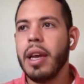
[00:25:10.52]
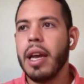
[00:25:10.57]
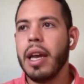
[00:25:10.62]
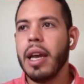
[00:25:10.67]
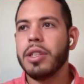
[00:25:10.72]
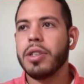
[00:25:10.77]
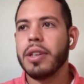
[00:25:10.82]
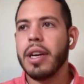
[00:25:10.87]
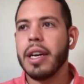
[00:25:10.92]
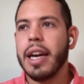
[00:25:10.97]

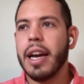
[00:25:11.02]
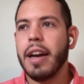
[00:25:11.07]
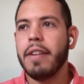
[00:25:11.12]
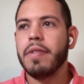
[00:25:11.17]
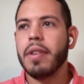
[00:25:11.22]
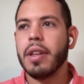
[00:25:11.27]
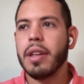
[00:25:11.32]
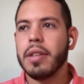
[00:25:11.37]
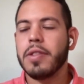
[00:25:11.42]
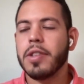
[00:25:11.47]
And try to have
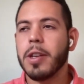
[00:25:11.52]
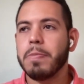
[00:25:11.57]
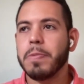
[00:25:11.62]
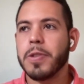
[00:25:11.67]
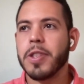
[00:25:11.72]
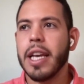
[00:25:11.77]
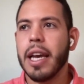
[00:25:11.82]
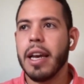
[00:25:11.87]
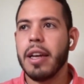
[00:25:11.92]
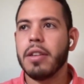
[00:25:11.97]
some
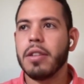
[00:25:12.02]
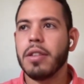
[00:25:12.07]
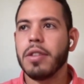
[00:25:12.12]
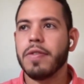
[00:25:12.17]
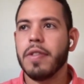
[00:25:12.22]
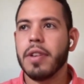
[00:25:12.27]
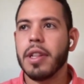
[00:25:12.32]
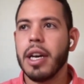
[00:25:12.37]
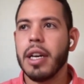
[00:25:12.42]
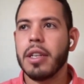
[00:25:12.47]
standards
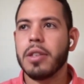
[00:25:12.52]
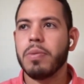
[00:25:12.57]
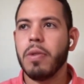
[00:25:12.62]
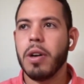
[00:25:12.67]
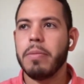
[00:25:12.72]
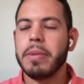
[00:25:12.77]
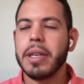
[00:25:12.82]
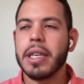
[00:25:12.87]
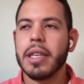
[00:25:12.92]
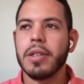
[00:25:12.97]
for that as
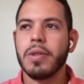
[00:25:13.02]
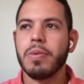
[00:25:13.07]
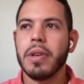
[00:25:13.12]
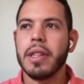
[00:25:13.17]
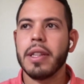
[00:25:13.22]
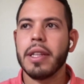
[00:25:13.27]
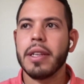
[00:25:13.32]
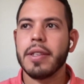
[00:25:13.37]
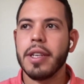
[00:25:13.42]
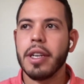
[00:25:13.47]
well. Because with
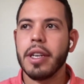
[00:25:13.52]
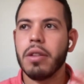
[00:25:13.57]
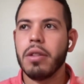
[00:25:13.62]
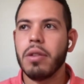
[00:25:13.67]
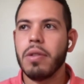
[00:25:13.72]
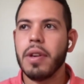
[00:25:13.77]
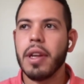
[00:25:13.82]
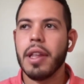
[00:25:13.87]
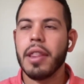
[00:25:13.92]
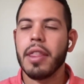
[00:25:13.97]
the Terra
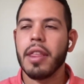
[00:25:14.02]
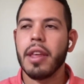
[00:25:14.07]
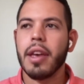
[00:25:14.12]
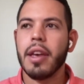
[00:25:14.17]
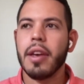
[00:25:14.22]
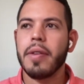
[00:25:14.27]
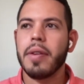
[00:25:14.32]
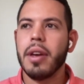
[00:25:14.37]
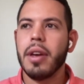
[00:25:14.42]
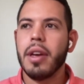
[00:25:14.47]
Luna
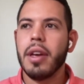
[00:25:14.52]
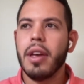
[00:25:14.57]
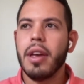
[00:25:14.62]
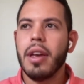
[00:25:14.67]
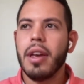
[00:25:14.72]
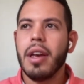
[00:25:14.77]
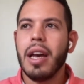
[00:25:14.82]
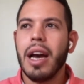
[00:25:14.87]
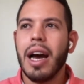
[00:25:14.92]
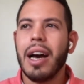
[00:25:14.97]
thing,
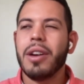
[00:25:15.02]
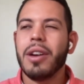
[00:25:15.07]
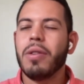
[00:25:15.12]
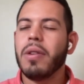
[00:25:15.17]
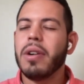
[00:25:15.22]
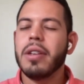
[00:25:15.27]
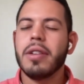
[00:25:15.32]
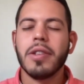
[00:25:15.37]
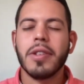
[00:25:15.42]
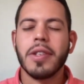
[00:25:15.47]
I
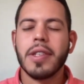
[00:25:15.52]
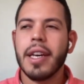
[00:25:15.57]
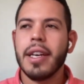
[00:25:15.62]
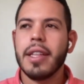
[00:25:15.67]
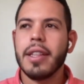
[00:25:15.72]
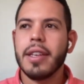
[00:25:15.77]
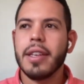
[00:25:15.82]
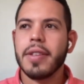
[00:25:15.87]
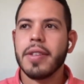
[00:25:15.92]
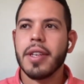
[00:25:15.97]
don't
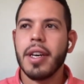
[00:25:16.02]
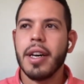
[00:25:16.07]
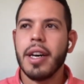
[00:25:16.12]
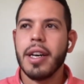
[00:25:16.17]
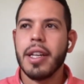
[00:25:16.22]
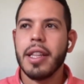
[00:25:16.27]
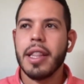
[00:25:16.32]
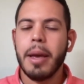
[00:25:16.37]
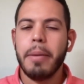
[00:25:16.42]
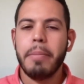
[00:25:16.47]
understand this.
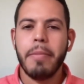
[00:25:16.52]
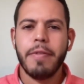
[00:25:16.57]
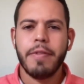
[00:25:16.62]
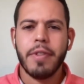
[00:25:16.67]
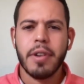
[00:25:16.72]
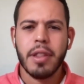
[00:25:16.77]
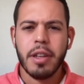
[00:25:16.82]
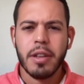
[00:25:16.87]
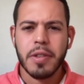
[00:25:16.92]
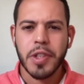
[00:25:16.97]
They,
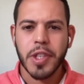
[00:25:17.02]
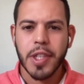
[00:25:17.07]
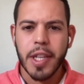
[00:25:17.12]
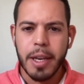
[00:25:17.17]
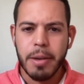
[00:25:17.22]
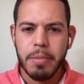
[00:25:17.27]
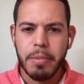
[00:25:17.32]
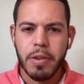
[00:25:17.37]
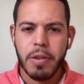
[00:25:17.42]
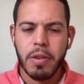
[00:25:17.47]
for their
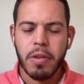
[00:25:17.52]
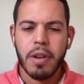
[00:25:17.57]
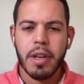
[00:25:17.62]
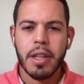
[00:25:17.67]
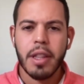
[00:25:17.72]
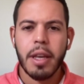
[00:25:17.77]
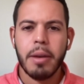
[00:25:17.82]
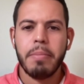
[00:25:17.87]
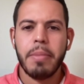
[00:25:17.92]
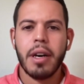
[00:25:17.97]
stable
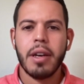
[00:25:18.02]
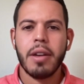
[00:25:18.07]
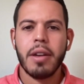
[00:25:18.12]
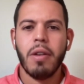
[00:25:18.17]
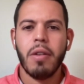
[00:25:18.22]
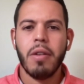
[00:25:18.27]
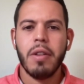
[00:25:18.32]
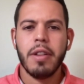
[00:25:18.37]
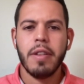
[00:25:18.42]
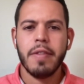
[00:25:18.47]
coin, they bought
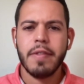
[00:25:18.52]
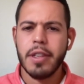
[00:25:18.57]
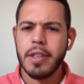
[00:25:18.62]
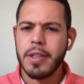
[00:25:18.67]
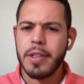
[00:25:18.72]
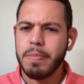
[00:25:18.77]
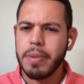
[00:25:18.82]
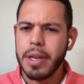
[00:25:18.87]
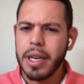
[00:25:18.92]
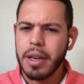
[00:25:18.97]
all of
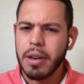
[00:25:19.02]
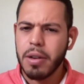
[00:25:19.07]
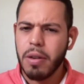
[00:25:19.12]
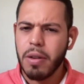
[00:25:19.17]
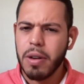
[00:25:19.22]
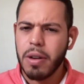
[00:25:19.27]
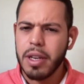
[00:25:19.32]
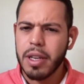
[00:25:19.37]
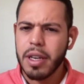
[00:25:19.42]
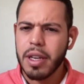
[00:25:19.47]
this
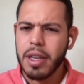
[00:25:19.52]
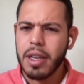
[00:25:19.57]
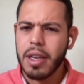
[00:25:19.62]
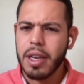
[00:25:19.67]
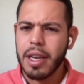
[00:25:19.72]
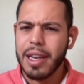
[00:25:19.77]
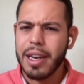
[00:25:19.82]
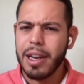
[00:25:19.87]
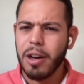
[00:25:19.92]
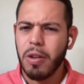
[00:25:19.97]
Bitcoin
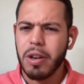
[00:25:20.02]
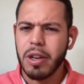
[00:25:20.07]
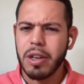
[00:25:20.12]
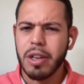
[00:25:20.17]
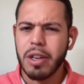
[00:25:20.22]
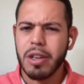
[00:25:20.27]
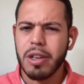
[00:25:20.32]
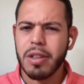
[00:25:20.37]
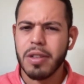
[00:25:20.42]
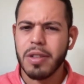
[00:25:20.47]
in
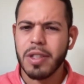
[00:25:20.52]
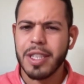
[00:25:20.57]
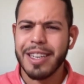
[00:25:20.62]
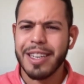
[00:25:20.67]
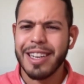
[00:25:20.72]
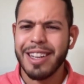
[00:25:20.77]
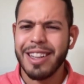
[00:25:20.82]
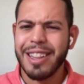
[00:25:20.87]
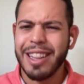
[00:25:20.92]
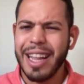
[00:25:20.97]
order to
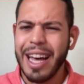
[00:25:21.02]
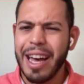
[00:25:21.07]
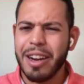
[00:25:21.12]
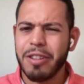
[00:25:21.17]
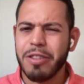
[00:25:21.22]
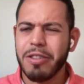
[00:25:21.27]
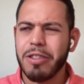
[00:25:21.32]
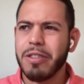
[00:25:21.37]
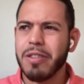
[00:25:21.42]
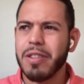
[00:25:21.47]

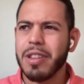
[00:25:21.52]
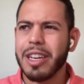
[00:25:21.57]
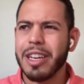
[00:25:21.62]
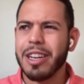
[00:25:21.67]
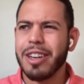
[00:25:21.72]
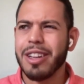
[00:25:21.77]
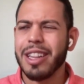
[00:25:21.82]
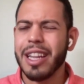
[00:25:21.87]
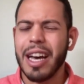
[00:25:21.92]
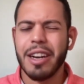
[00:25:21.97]

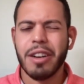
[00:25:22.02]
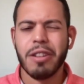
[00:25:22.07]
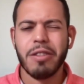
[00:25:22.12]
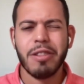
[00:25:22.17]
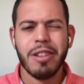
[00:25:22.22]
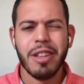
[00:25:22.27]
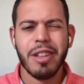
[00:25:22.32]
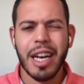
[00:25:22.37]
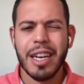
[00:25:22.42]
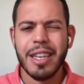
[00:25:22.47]

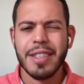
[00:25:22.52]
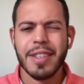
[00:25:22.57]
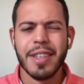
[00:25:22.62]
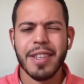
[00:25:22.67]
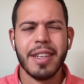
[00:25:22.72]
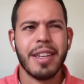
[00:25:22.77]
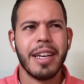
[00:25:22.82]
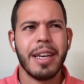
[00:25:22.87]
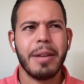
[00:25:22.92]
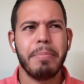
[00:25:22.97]
collateralize
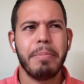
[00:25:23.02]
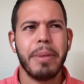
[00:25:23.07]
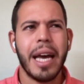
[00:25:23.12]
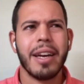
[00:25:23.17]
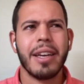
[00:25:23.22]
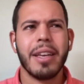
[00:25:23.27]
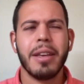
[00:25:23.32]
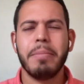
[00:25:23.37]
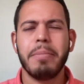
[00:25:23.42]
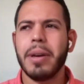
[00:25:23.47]
it and
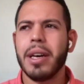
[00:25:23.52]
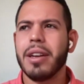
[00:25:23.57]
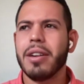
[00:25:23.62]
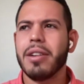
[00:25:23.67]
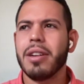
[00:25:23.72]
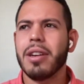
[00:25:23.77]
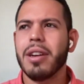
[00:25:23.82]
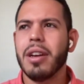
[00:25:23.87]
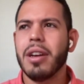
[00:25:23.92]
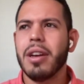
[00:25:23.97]
back it
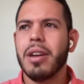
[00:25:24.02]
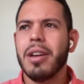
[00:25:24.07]
better.